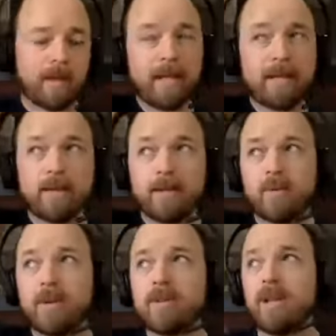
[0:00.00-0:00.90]
That's good.
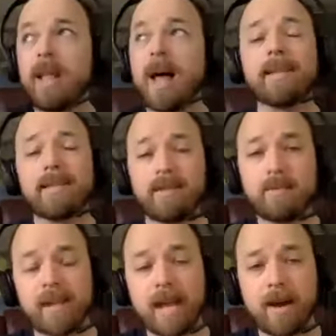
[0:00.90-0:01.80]
So there's a lot
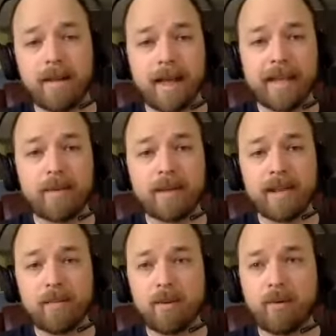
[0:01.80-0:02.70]
to say on that. And that's why I
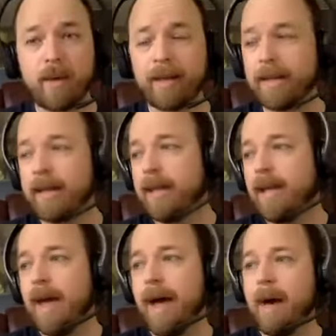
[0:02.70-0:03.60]
say real quickly,
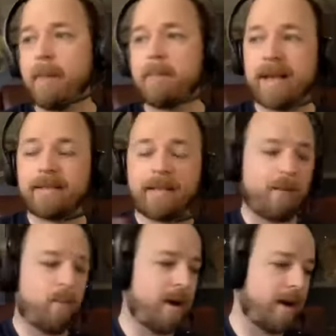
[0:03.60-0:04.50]

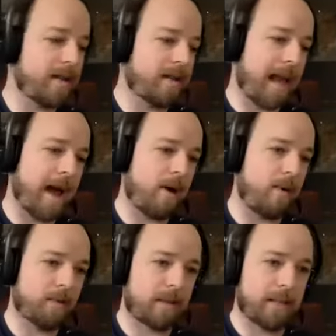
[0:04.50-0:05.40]
basically where it is
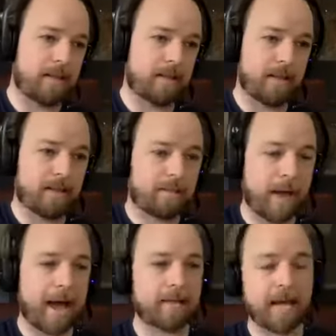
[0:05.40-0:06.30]
now, it's
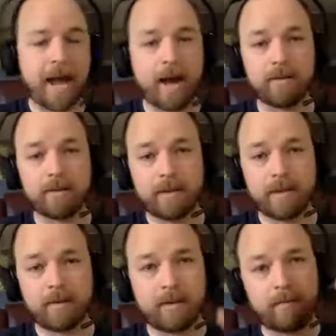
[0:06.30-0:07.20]
passed the House.
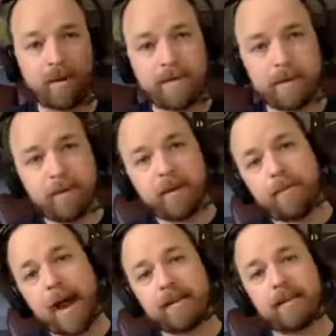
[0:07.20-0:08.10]
There was a previous bill
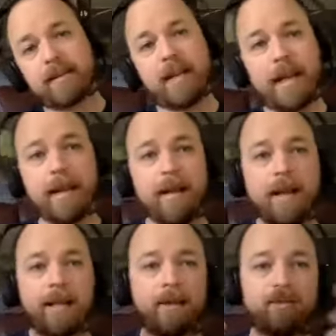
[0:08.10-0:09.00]
that passed the Senate.
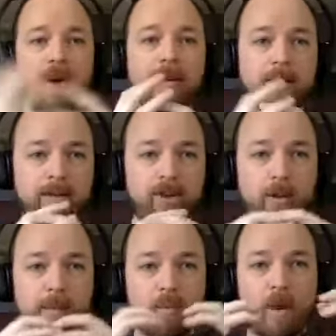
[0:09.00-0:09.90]
They're trying to
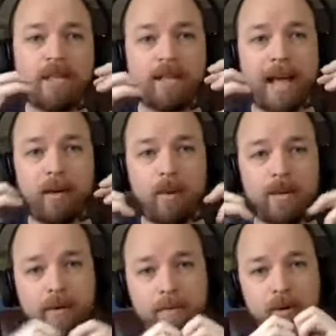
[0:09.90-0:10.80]
determine which
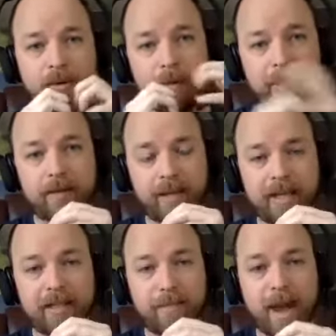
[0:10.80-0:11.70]
language from both bills
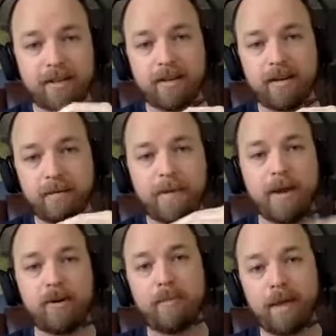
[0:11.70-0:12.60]
gets meshed into the
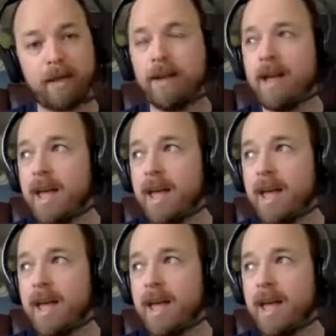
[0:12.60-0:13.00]
final bill.